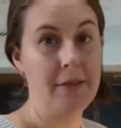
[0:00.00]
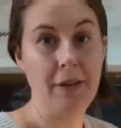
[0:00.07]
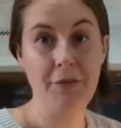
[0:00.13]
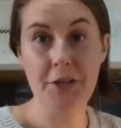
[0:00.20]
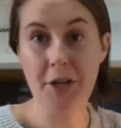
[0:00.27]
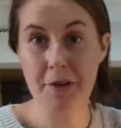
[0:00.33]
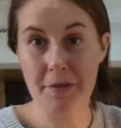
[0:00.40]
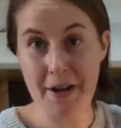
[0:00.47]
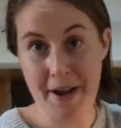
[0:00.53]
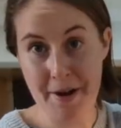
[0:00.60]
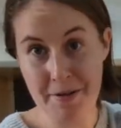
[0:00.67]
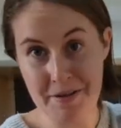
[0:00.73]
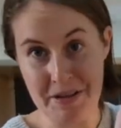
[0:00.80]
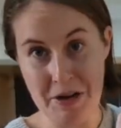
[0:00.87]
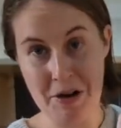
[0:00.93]
if you don't
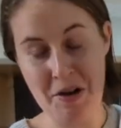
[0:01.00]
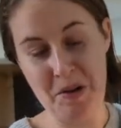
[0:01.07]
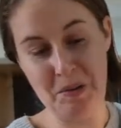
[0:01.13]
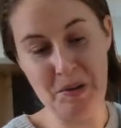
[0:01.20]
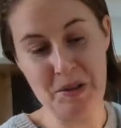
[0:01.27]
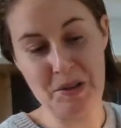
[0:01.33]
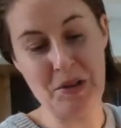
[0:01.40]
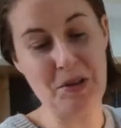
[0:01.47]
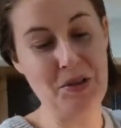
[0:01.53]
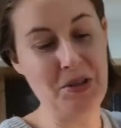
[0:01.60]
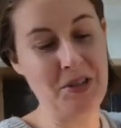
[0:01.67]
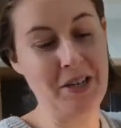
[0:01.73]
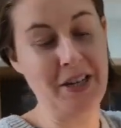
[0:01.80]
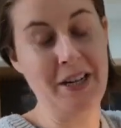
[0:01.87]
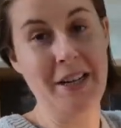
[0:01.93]
know, hold the
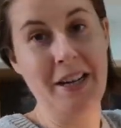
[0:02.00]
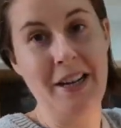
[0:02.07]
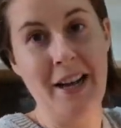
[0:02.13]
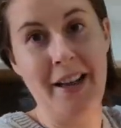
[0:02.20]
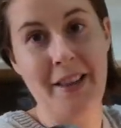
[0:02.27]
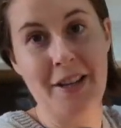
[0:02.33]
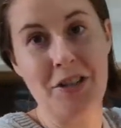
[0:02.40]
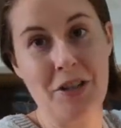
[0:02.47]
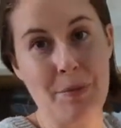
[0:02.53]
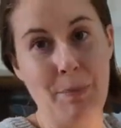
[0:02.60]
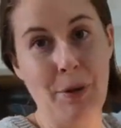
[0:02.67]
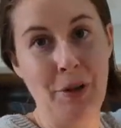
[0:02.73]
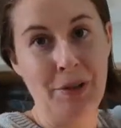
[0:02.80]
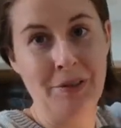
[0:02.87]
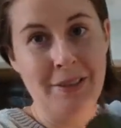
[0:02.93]
stalk and then just
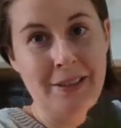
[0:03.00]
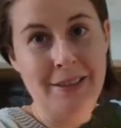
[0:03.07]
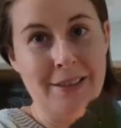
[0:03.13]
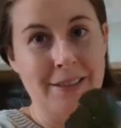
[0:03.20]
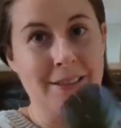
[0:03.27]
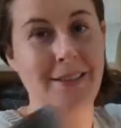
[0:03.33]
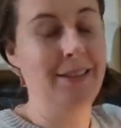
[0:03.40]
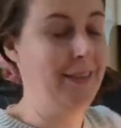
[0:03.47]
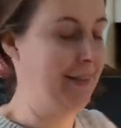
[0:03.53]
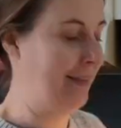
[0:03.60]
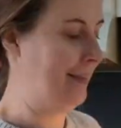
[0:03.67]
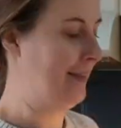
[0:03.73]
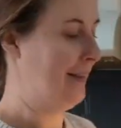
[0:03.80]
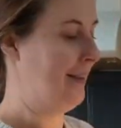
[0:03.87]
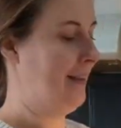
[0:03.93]
pull.
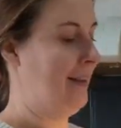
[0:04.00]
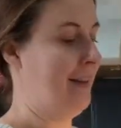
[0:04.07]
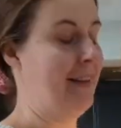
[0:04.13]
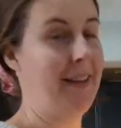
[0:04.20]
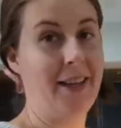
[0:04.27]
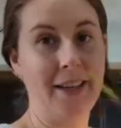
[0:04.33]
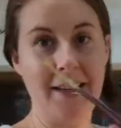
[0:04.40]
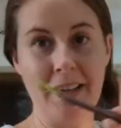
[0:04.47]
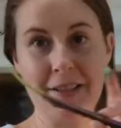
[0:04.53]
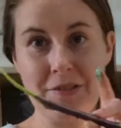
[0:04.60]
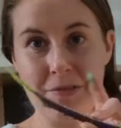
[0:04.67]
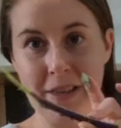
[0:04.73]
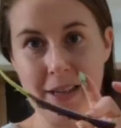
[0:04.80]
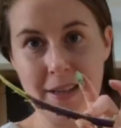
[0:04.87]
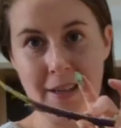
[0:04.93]
And that
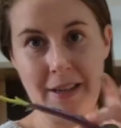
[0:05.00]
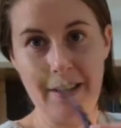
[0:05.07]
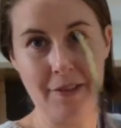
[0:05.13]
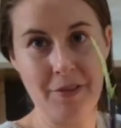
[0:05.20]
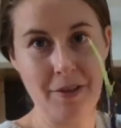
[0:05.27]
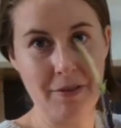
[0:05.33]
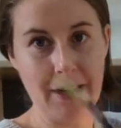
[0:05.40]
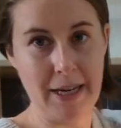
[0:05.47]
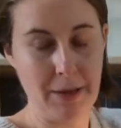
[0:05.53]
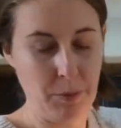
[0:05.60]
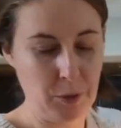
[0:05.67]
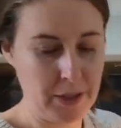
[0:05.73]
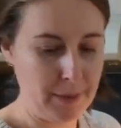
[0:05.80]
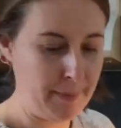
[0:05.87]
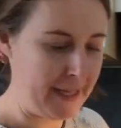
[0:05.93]
gets rid of the really
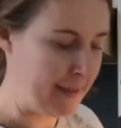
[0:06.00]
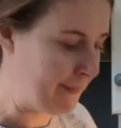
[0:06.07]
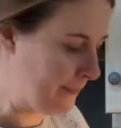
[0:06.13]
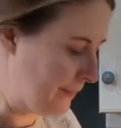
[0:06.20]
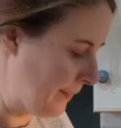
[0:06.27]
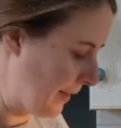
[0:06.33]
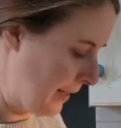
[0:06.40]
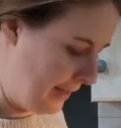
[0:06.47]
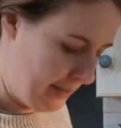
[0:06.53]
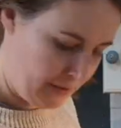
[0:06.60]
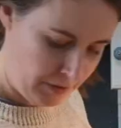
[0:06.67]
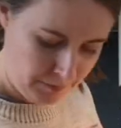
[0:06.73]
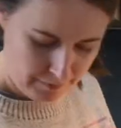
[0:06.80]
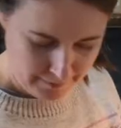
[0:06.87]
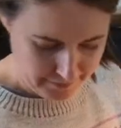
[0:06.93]
woody bit.
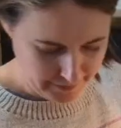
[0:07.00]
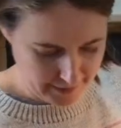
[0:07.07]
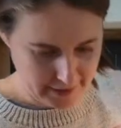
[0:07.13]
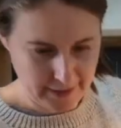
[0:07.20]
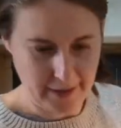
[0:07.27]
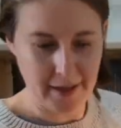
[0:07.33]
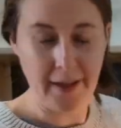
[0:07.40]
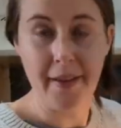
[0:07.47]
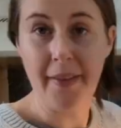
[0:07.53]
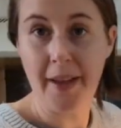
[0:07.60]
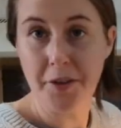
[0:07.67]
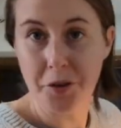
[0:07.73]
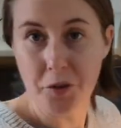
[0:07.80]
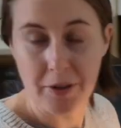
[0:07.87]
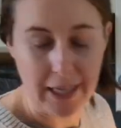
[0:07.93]
Oh, and
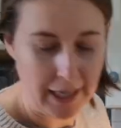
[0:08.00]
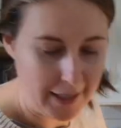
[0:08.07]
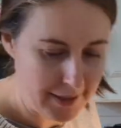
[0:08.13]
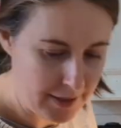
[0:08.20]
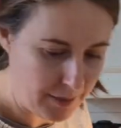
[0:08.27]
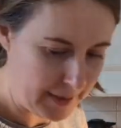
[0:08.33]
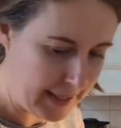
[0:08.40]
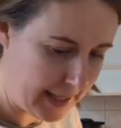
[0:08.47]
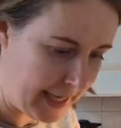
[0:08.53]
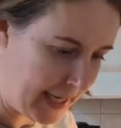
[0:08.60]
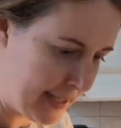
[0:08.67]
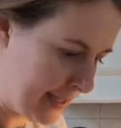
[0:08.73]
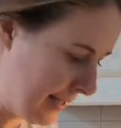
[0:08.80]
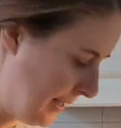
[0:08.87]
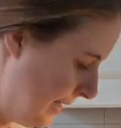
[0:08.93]
then Dory likes to eat
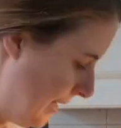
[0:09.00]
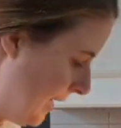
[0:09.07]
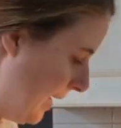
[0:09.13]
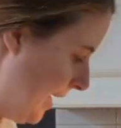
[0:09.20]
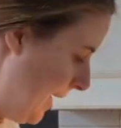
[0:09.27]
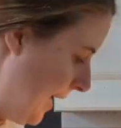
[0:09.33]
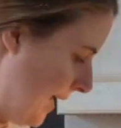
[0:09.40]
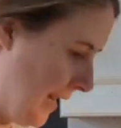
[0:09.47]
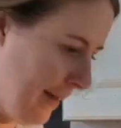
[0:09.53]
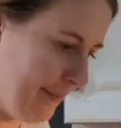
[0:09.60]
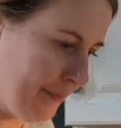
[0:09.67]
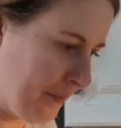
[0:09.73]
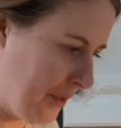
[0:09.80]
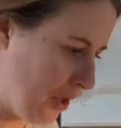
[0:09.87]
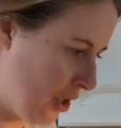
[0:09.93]
that.
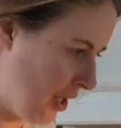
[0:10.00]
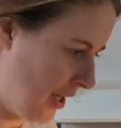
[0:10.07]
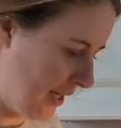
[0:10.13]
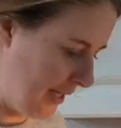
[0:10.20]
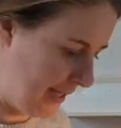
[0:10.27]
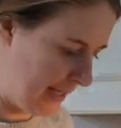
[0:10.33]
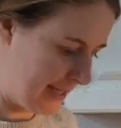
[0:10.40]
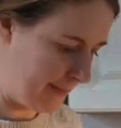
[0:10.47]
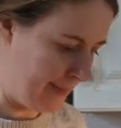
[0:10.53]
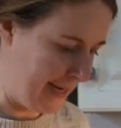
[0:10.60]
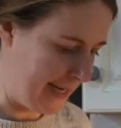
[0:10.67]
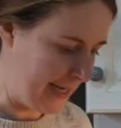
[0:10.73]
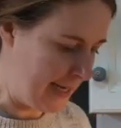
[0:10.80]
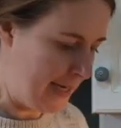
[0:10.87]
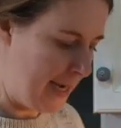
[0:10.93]
But she can't eat this
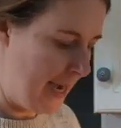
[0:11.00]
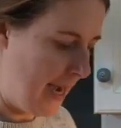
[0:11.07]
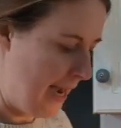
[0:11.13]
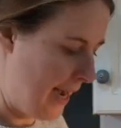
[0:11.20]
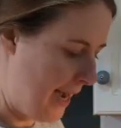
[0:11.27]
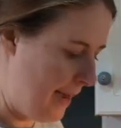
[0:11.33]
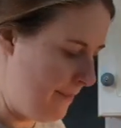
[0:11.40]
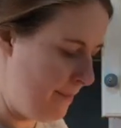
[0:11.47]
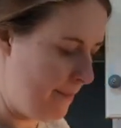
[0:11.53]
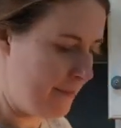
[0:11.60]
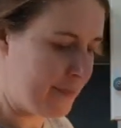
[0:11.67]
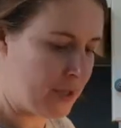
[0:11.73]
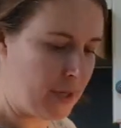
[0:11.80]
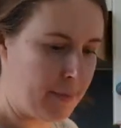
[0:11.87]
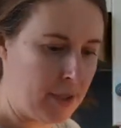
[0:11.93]
many.
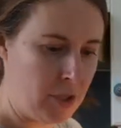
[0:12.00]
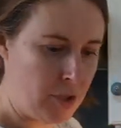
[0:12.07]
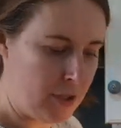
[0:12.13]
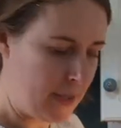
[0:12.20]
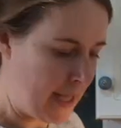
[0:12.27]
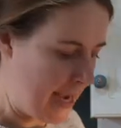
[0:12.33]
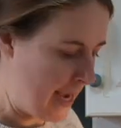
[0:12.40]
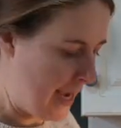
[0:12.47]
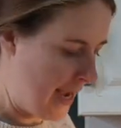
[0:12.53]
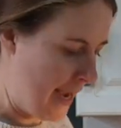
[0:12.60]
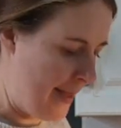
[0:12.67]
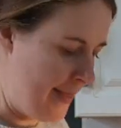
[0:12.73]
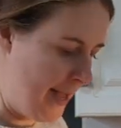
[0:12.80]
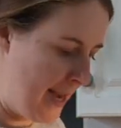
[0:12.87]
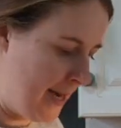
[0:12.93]
So I'm going to do that,
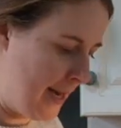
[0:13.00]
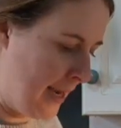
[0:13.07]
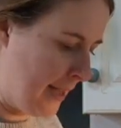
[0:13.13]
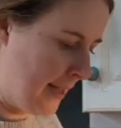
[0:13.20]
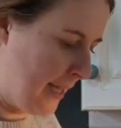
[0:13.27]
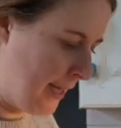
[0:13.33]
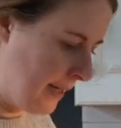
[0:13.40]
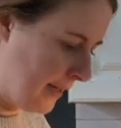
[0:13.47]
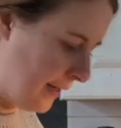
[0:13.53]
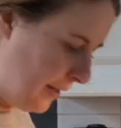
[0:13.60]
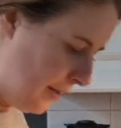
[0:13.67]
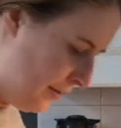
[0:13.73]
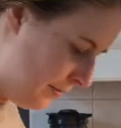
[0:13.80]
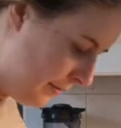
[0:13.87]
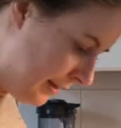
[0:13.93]
and then I think,
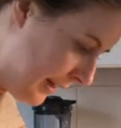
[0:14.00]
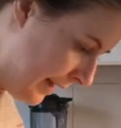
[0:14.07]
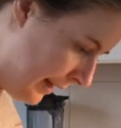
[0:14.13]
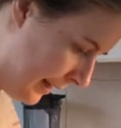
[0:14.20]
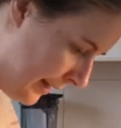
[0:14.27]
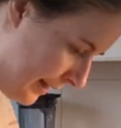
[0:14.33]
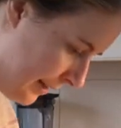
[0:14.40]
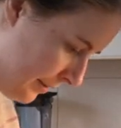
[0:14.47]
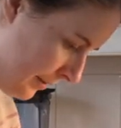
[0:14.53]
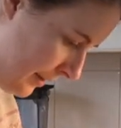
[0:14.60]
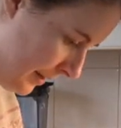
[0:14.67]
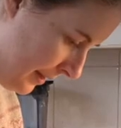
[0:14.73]
oh, hello,